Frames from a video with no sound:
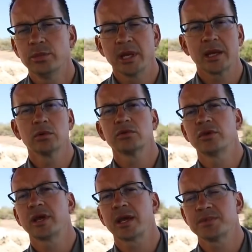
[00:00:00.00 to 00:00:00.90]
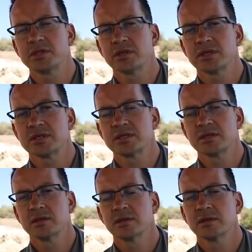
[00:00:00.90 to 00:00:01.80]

be able to capture this